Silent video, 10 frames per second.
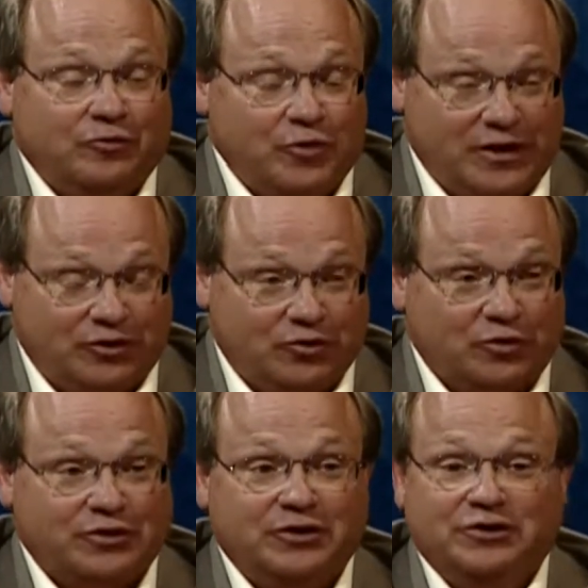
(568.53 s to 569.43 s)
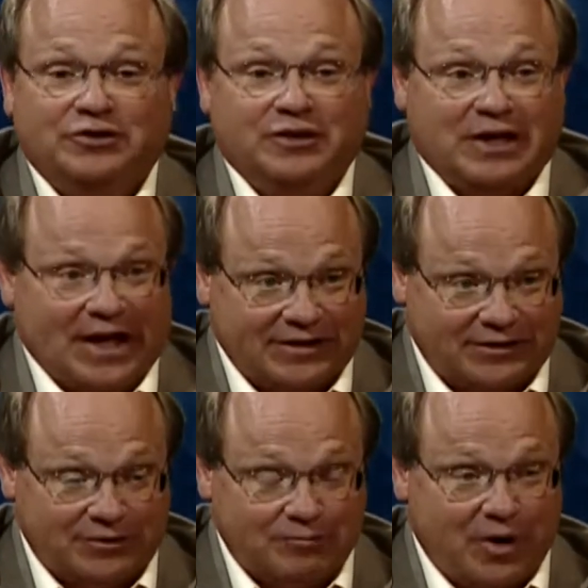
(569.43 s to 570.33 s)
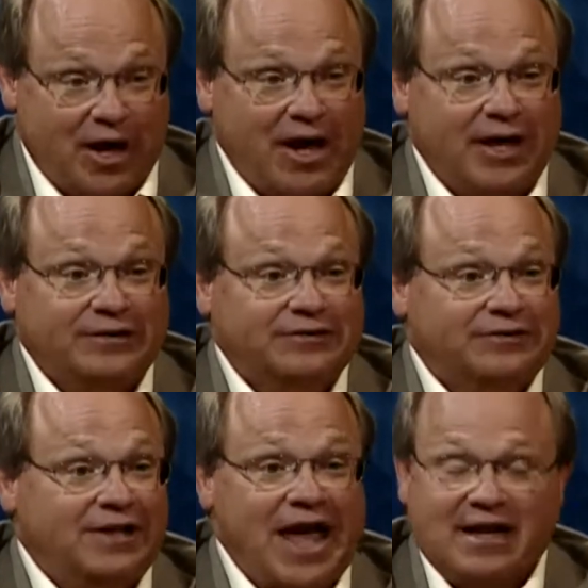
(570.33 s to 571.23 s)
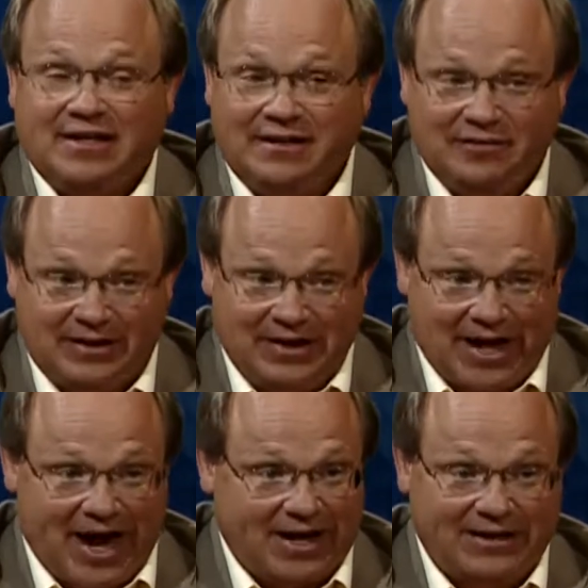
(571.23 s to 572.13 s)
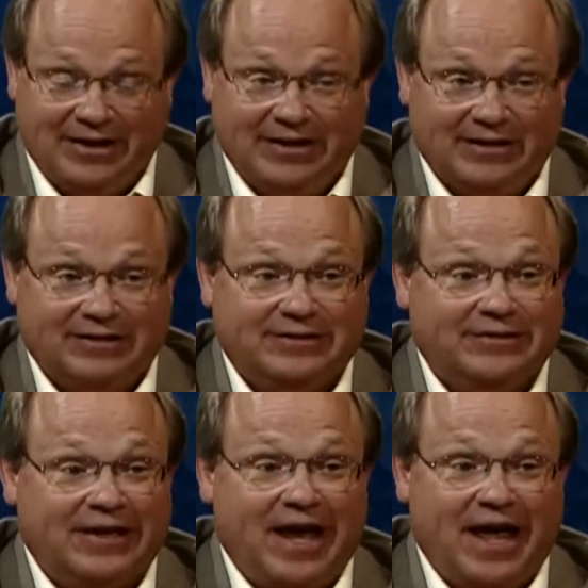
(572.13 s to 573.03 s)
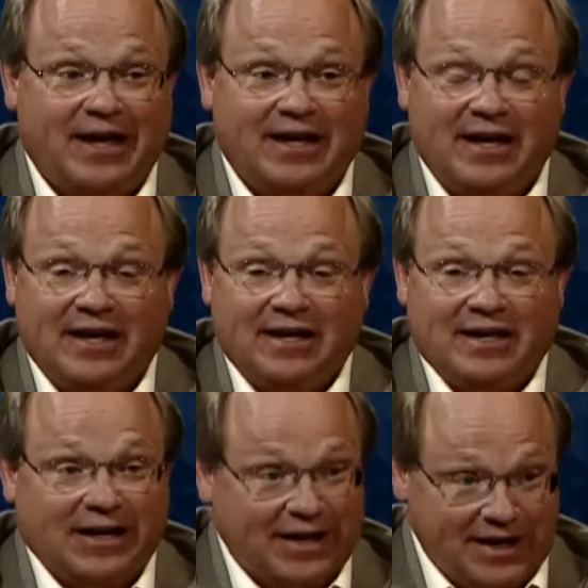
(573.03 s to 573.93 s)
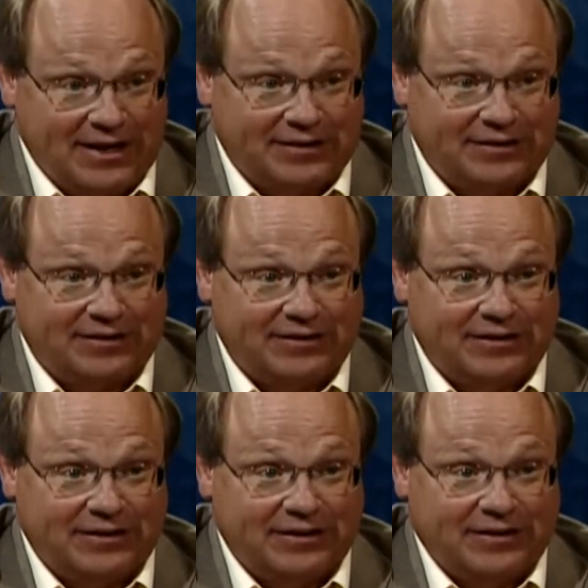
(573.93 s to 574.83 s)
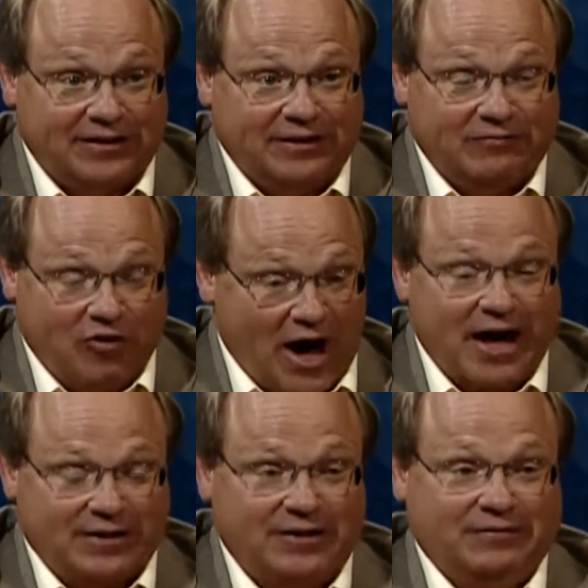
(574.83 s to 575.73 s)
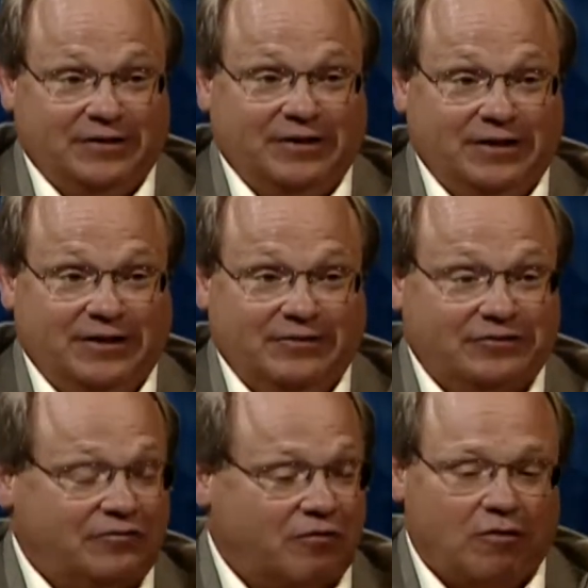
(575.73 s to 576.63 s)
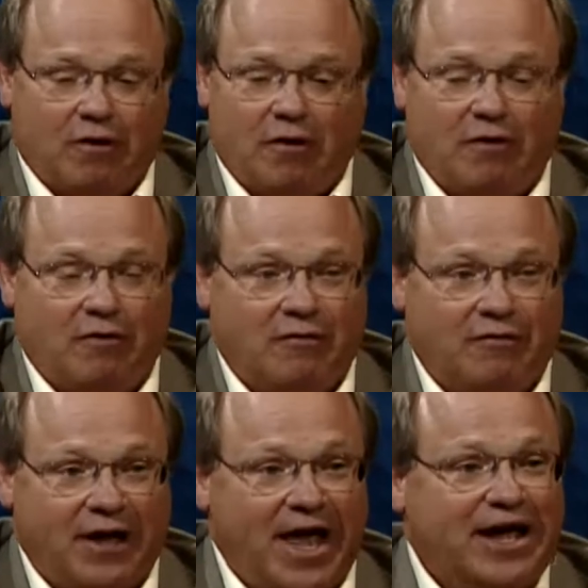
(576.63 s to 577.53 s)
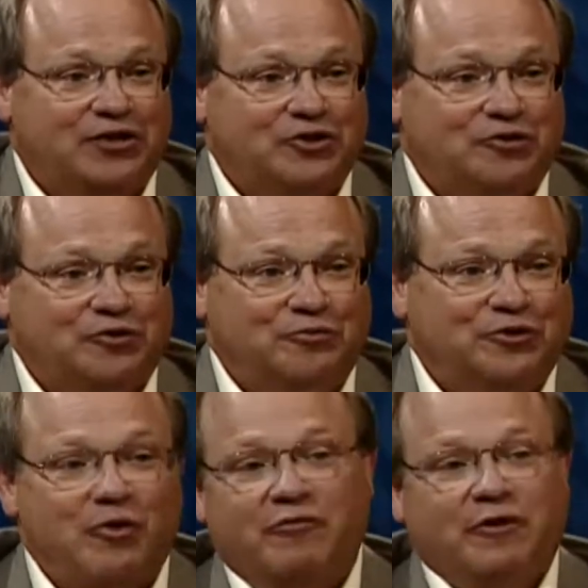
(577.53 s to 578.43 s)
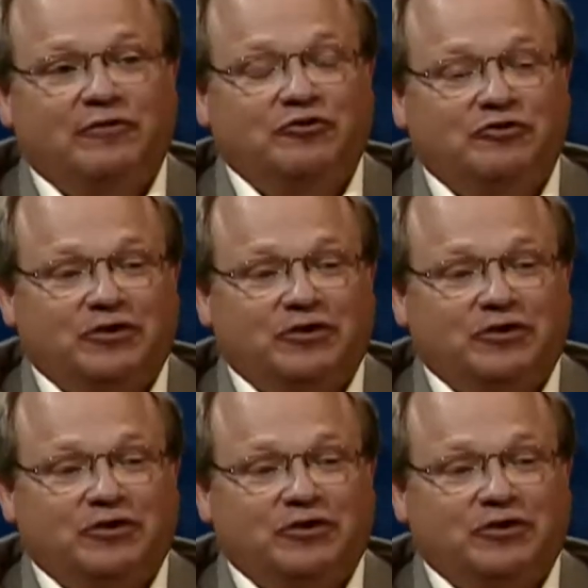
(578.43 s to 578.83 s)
resources and lesson plans and activity ideas and links for activities for all age groups. What we've